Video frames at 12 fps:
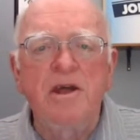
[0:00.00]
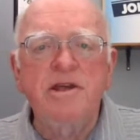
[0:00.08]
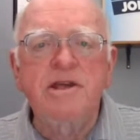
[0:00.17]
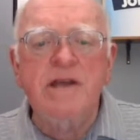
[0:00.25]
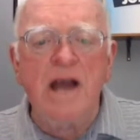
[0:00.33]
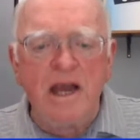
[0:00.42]

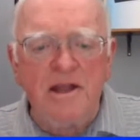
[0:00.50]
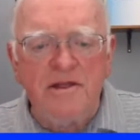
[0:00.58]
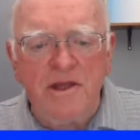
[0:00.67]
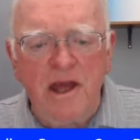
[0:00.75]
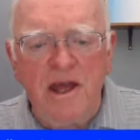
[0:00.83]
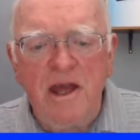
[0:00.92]

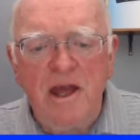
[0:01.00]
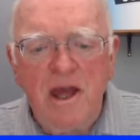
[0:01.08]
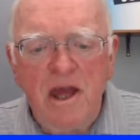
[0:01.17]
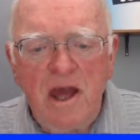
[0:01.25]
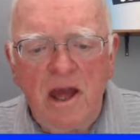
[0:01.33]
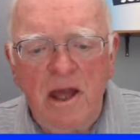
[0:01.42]
Second thing,
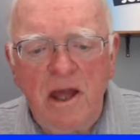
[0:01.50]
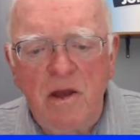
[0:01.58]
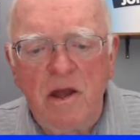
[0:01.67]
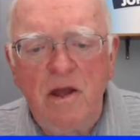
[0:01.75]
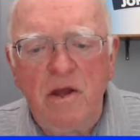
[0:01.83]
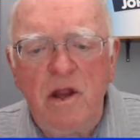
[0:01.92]

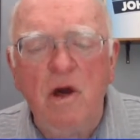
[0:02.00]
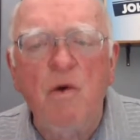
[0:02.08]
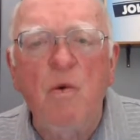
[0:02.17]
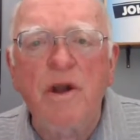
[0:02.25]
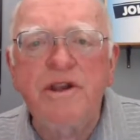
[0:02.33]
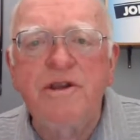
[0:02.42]

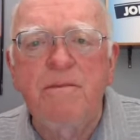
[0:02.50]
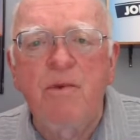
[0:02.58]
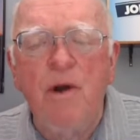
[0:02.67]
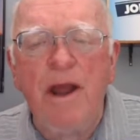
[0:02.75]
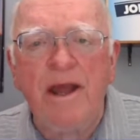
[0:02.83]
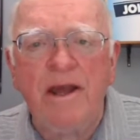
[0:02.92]
what to
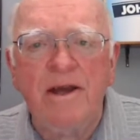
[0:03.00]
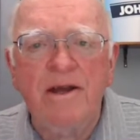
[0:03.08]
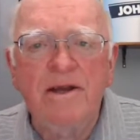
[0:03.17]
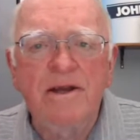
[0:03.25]
bring.